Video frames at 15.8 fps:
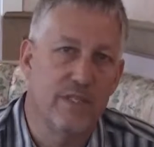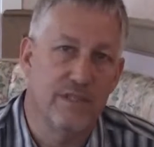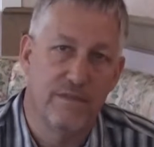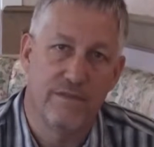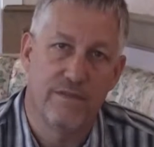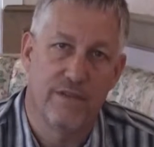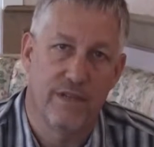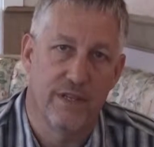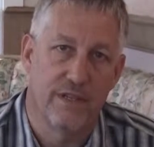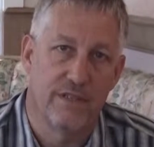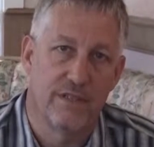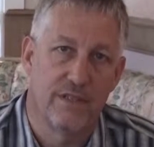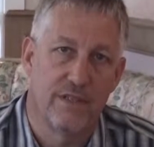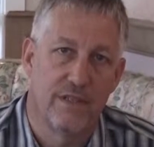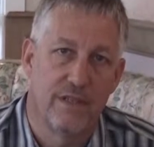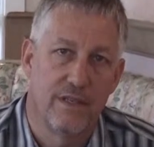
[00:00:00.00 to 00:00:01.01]
or reason for this?
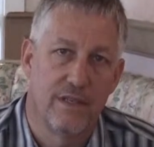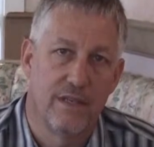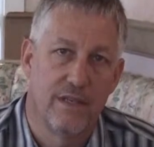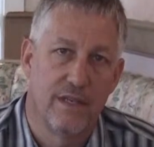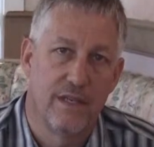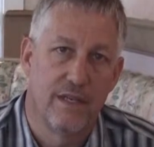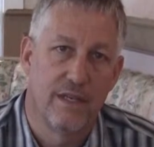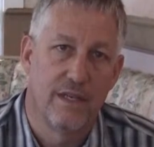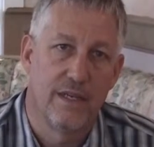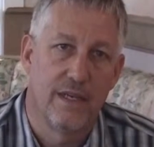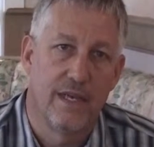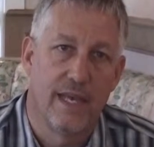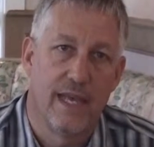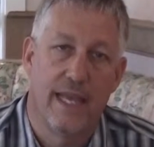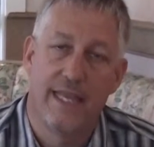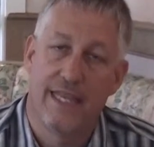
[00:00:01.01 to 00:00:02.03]

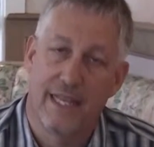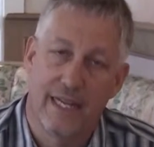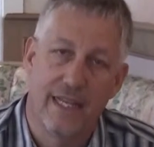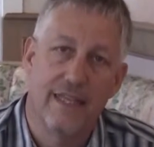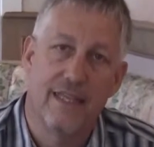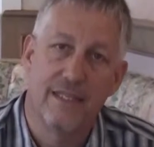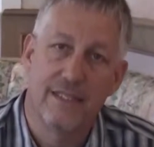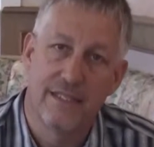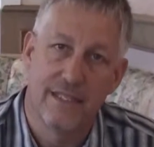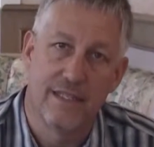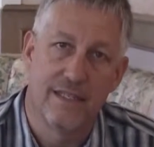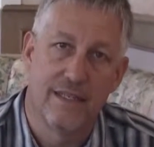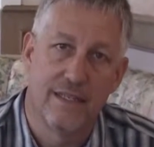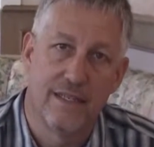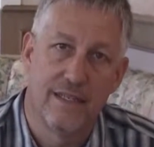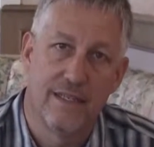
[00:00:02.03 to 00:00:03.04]
And then I
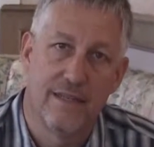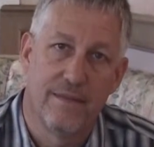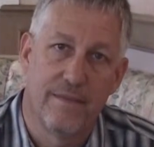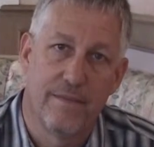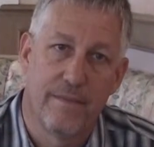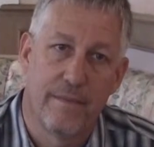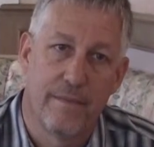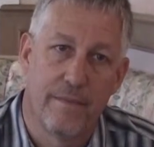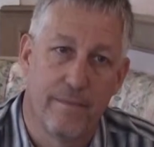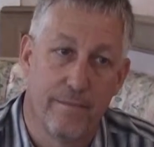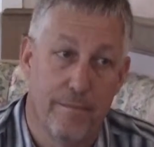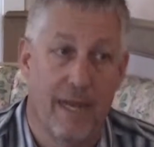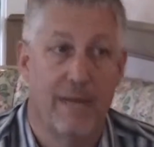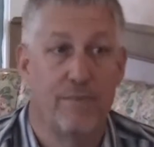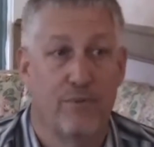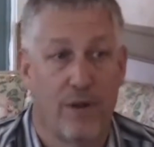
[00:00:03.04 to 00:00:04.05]
listened.
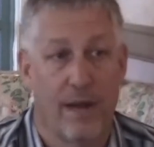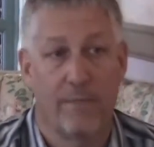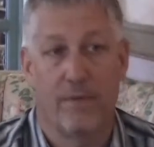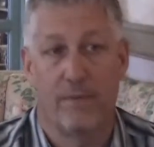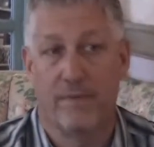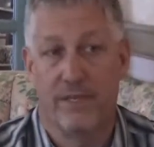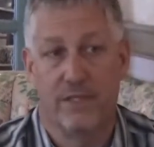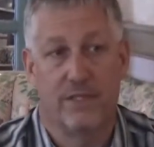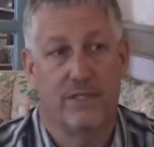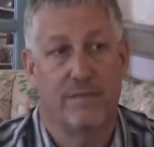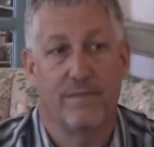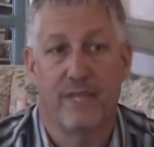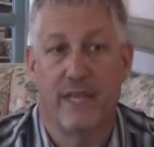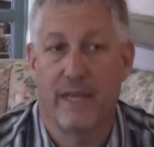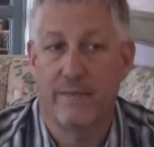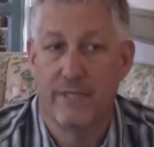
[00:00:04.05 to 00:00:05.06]
My problem is
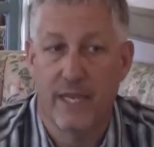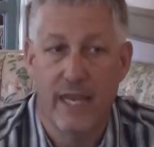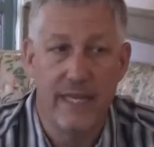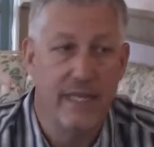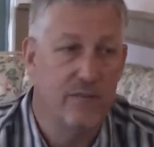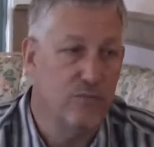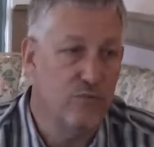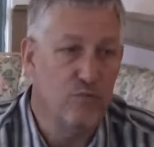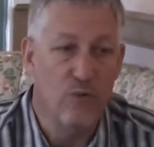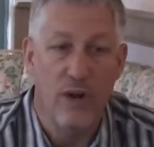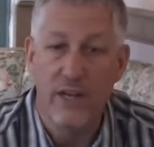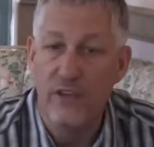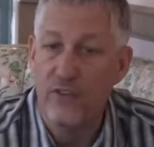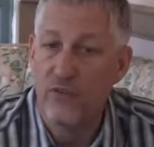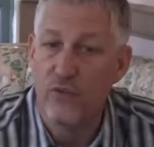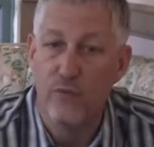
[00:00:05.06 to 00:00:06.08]
sometimes I get
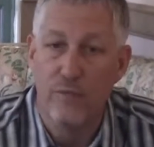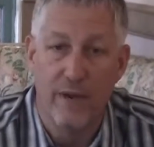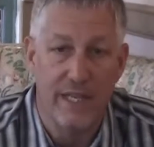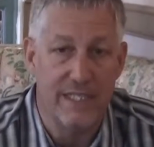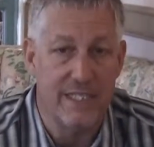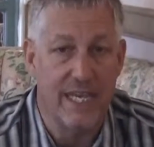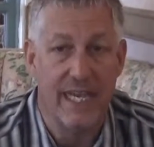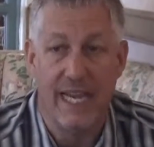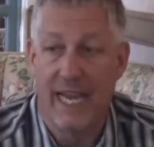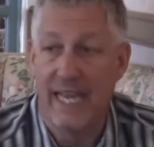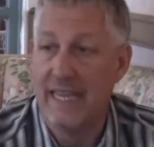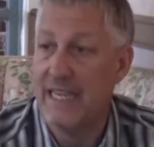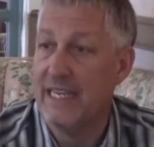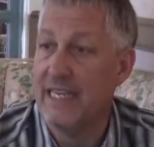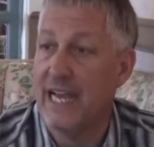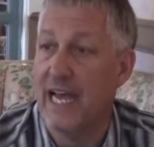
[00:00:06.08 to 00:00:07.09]
running through my day.
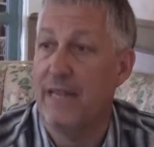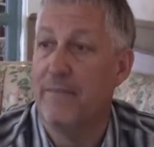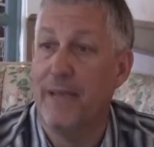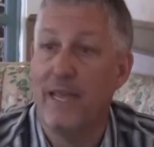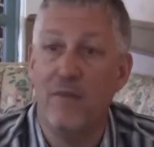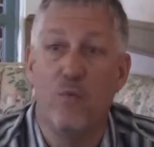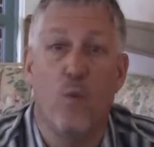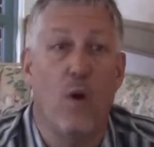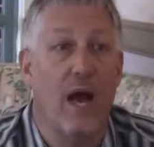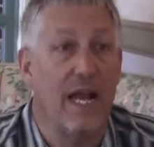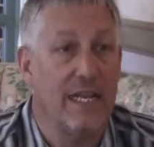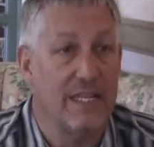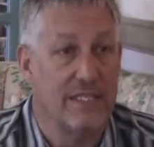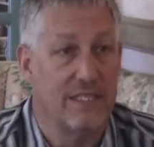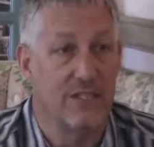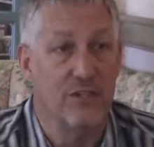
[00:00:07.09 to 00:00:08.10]
I think God may
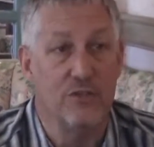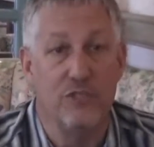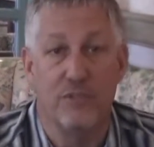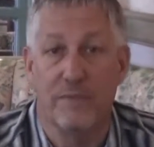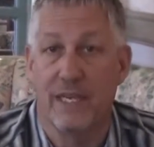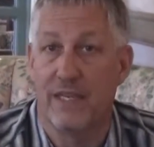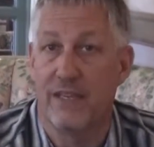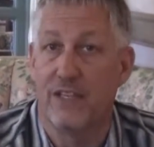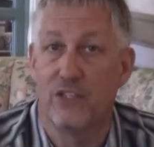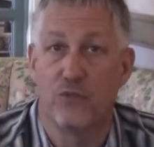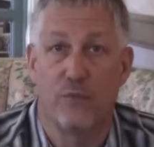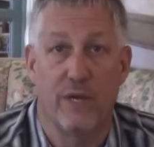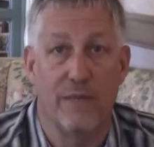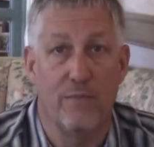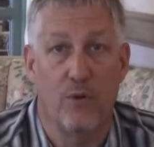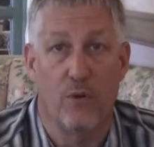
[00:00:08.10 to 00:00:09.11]
want to use me in
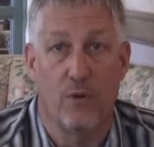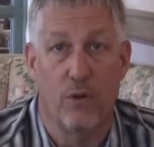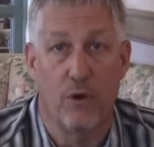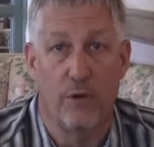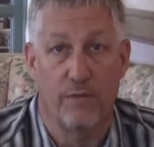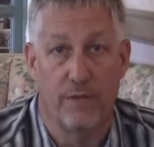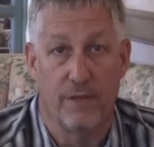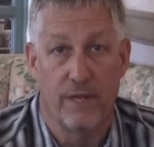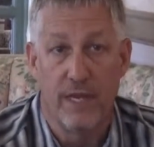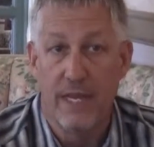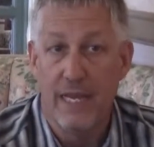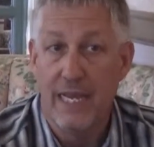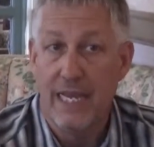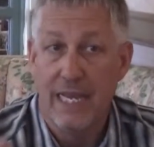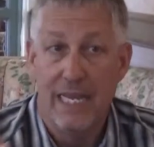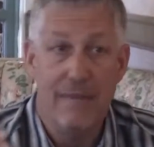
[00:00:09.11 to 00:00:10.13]
this way more often.
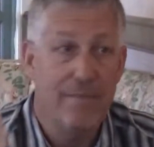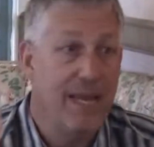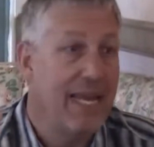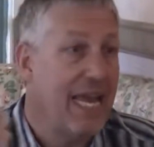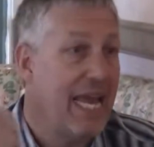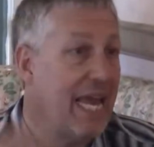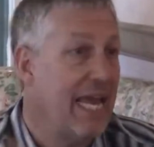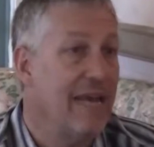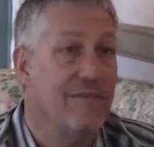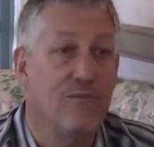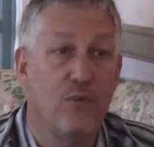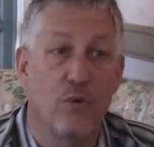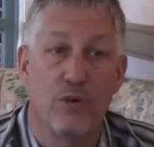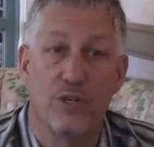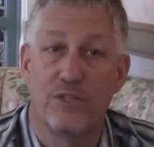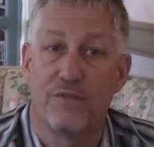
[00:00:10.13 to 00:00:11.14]
He may have
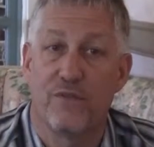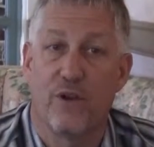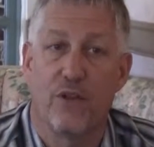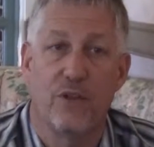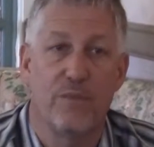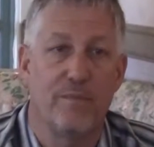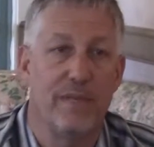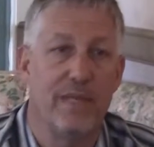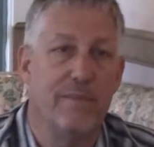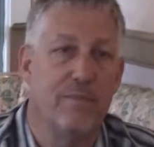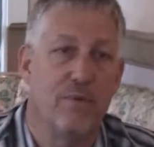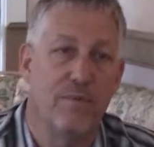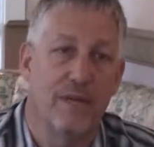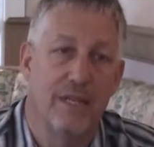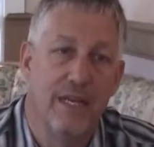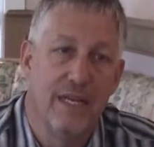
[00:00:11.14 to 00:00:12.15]
words for other
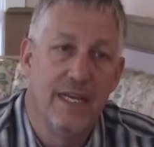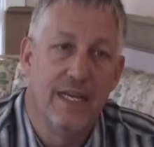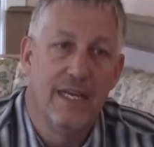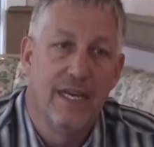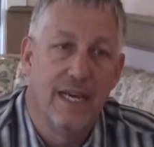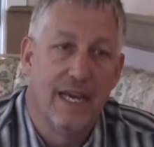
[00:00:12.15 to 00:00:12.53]
people, but